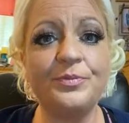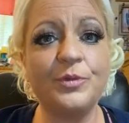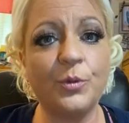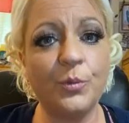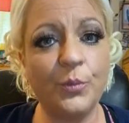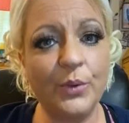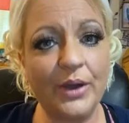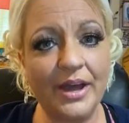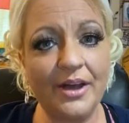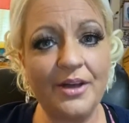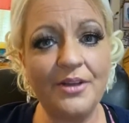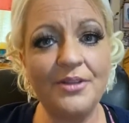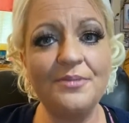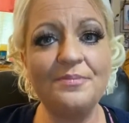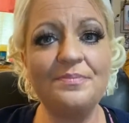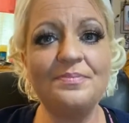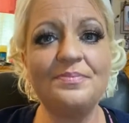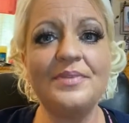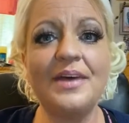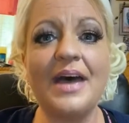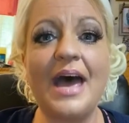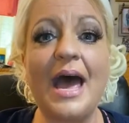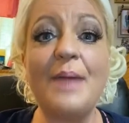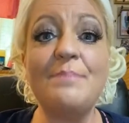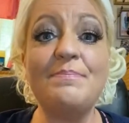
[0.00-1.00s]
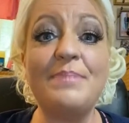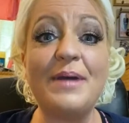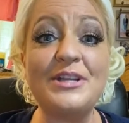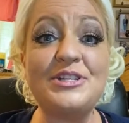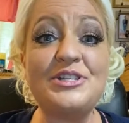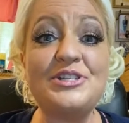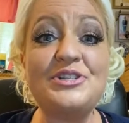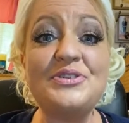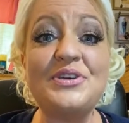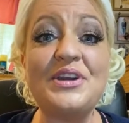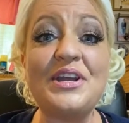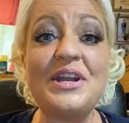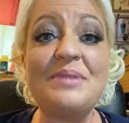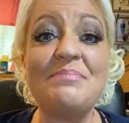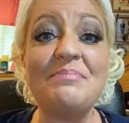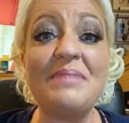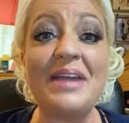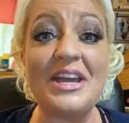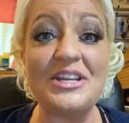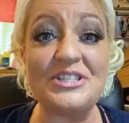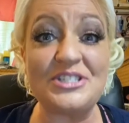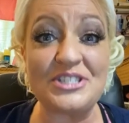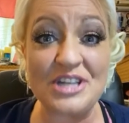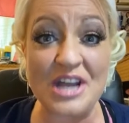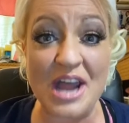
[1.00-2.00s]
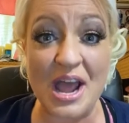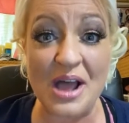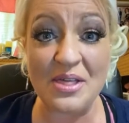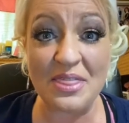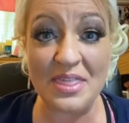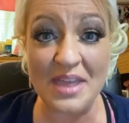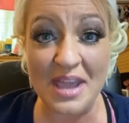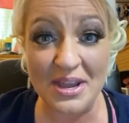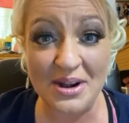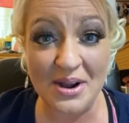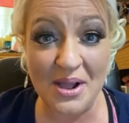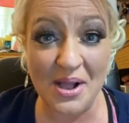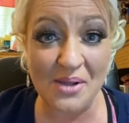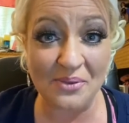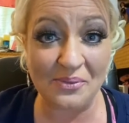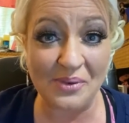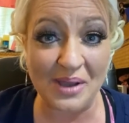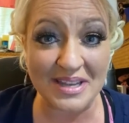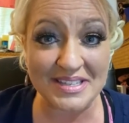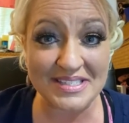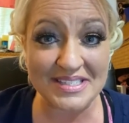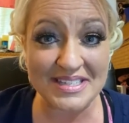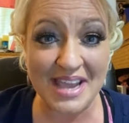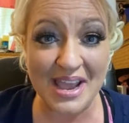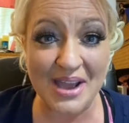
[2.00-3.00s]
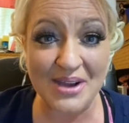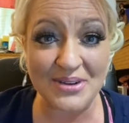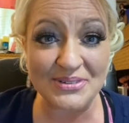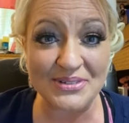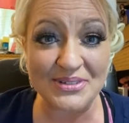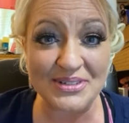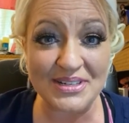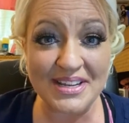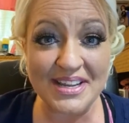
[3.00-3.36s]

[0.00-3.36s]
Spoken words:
well, I bet you can imagine how that all went down.